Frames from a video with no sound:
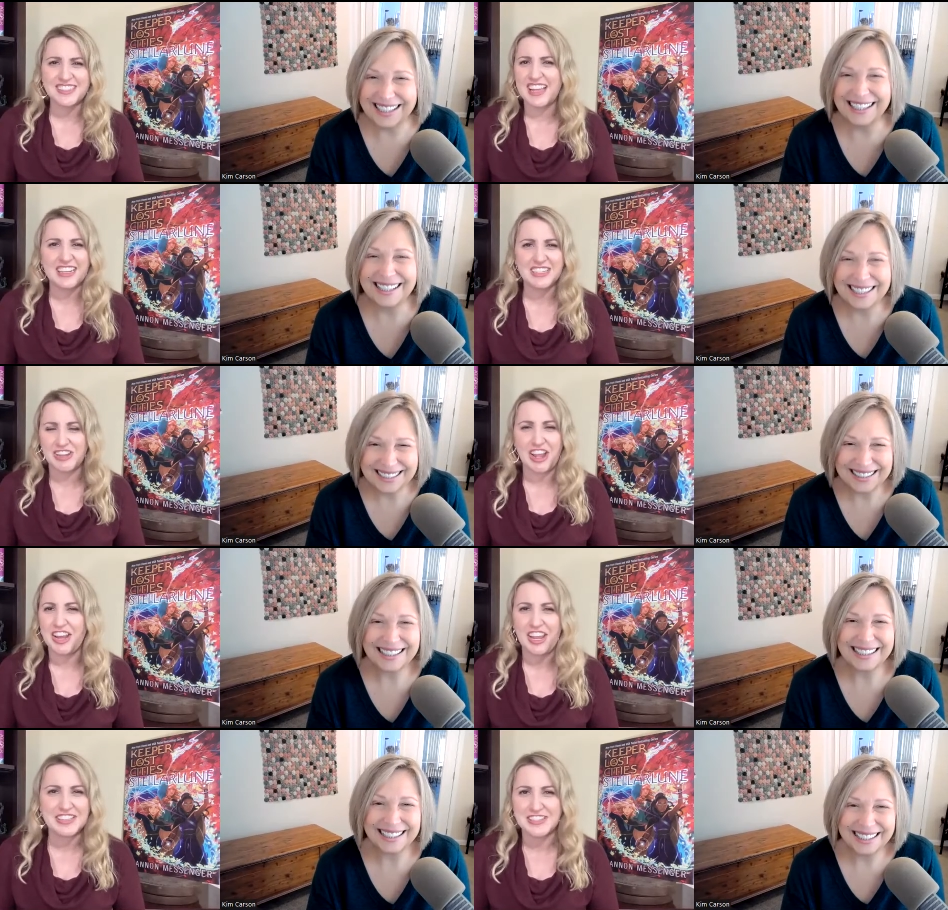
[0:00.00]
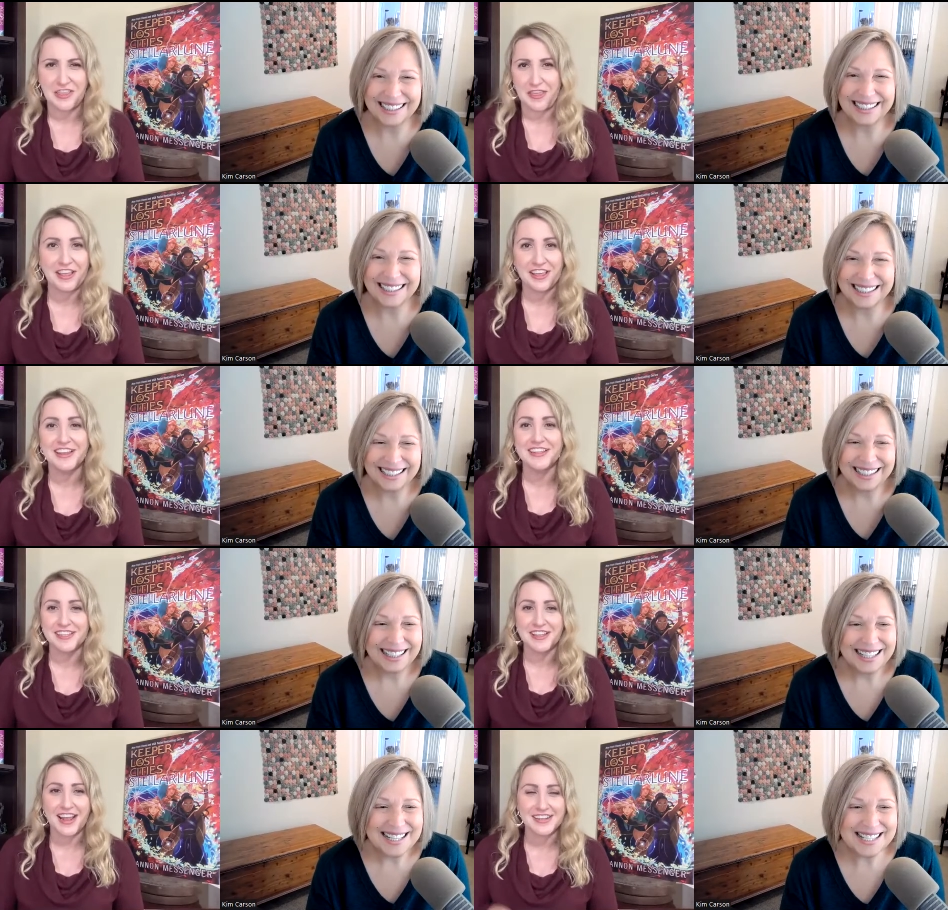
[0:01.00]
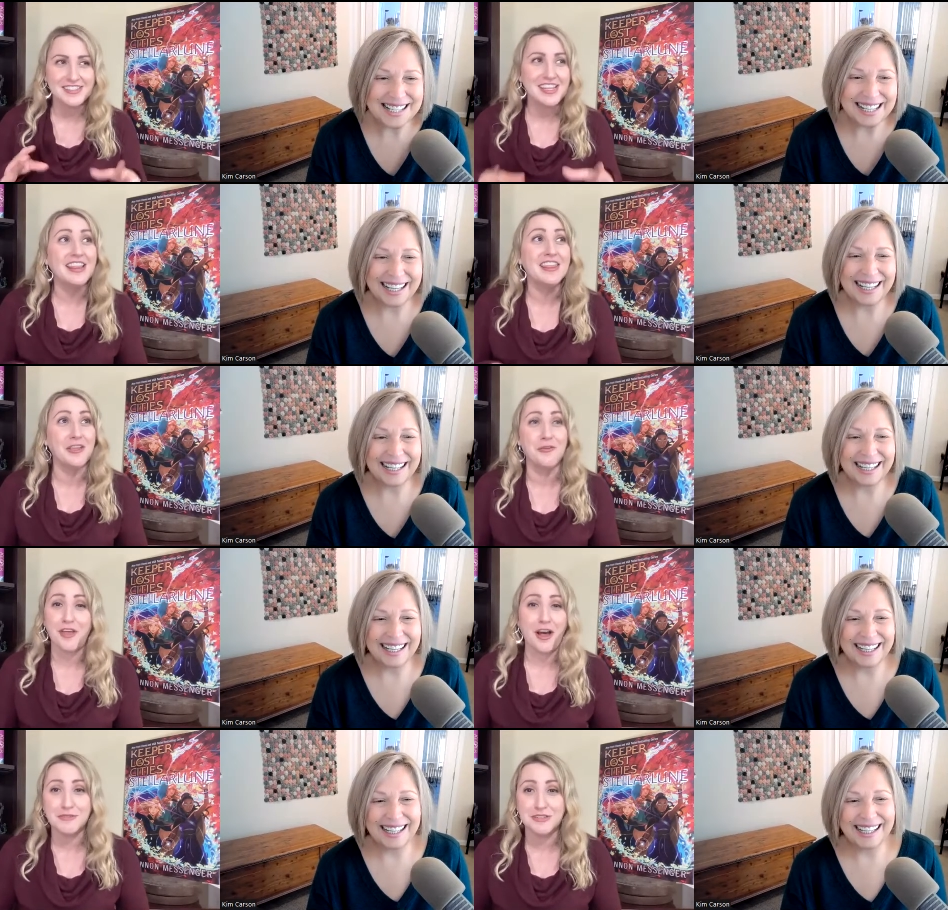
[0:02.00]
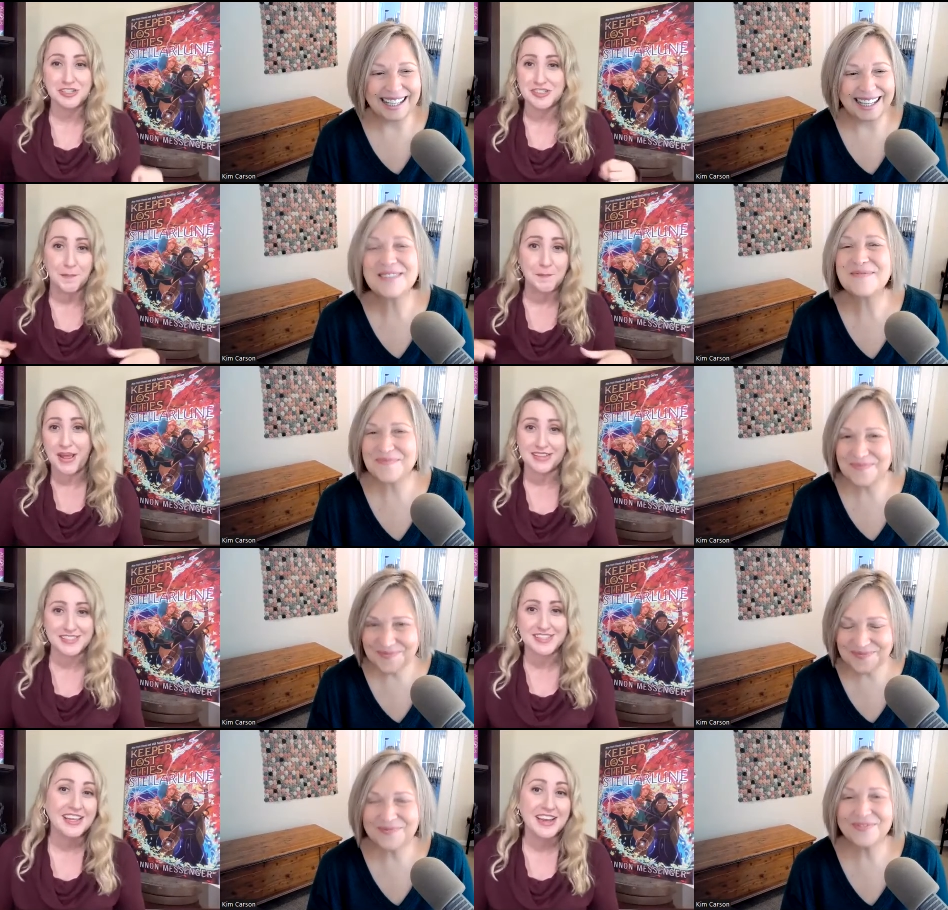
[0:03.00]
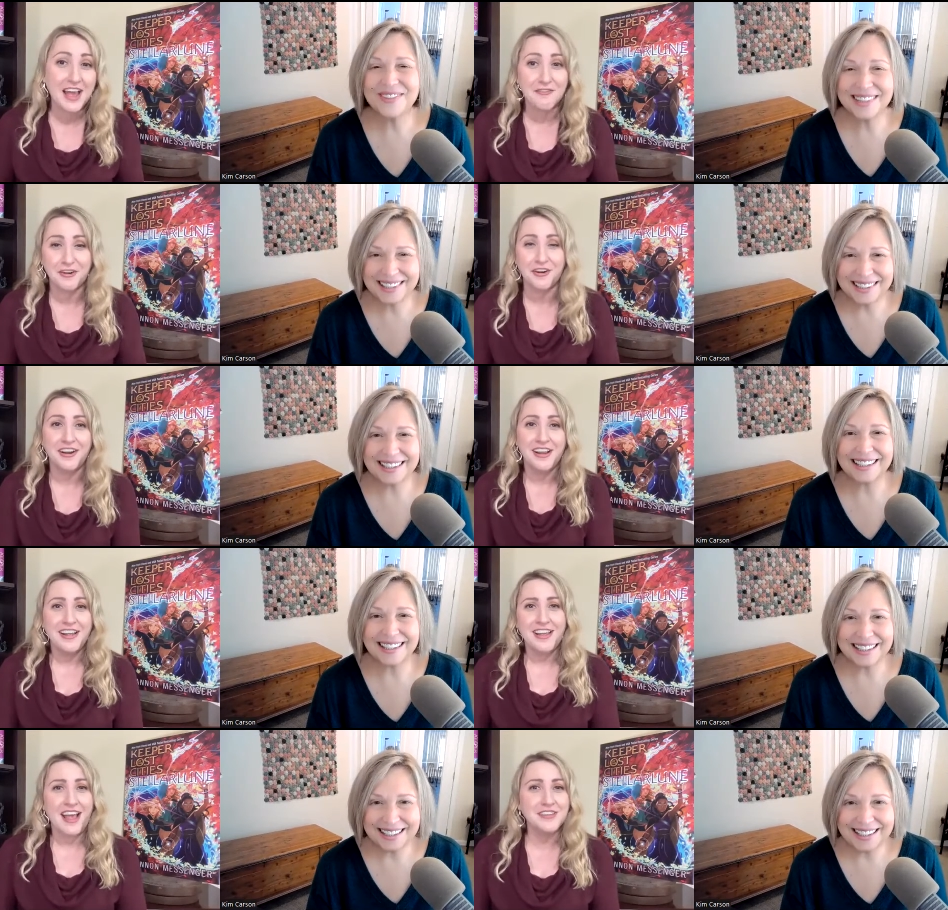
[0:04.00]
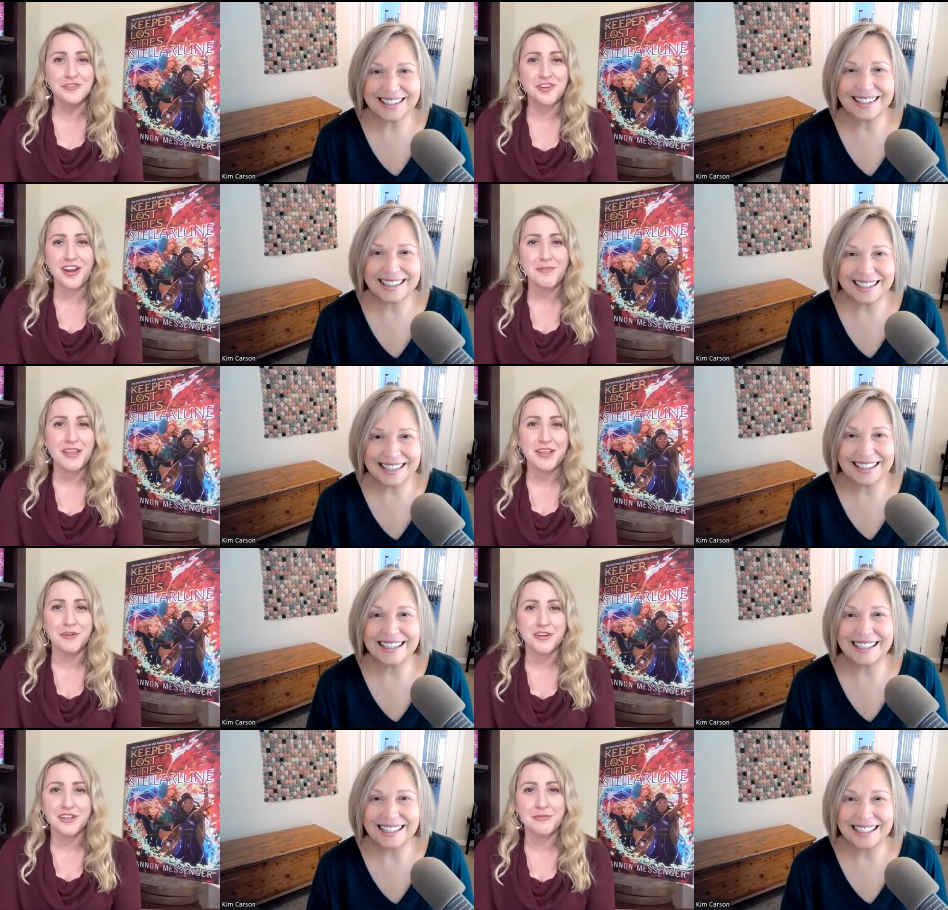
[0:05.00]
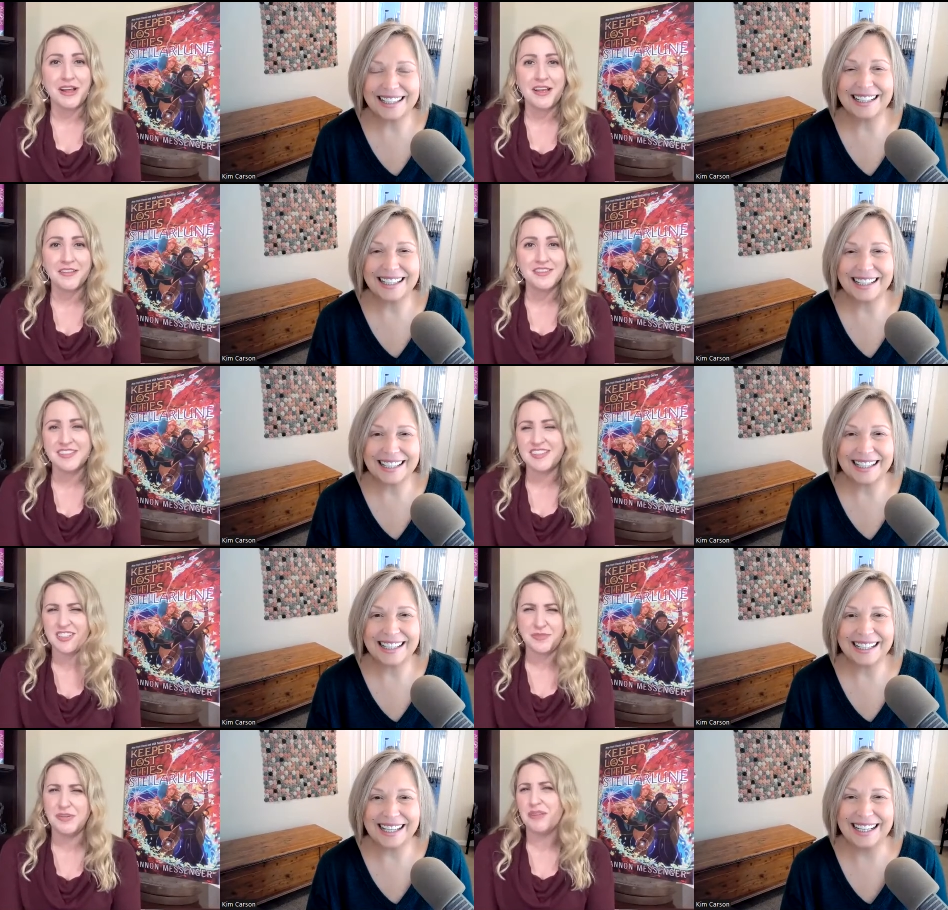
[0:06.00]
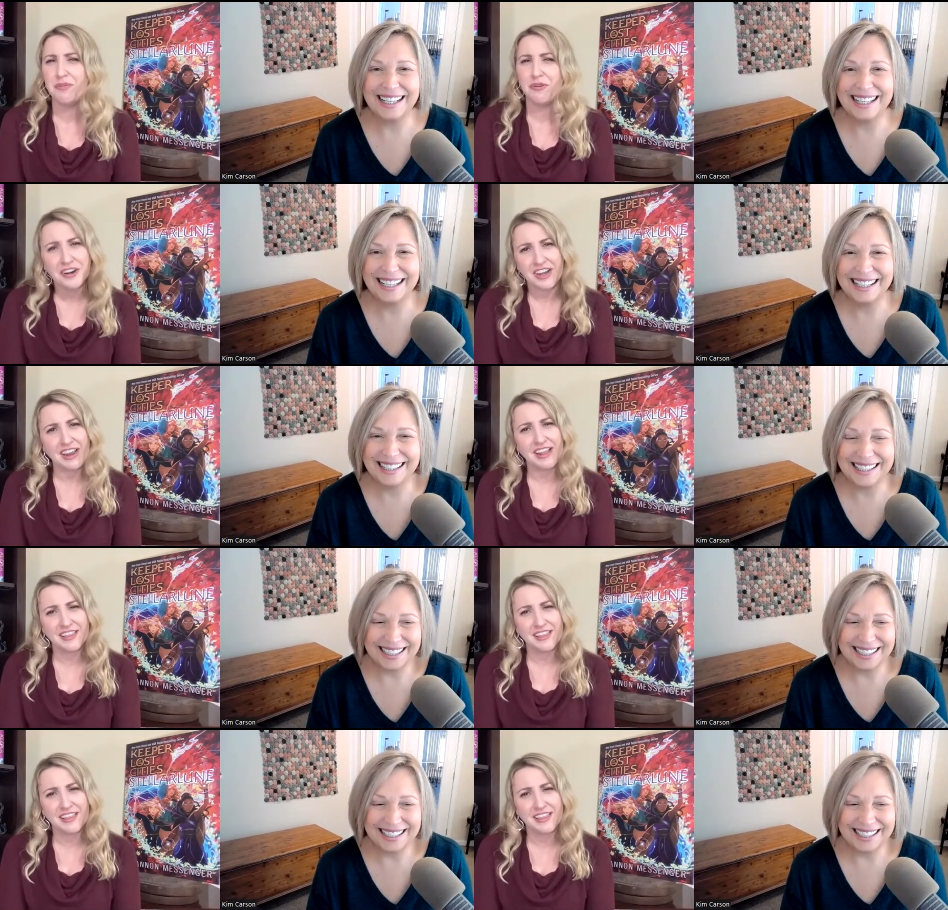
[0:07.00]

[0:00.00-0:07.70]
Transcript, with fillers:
Speaker 1: it's not as shiny as you think it is. And that scene that you thought was just the best scene ever, as you're trying to make it work, you're like, wow, this is actually pretty boring.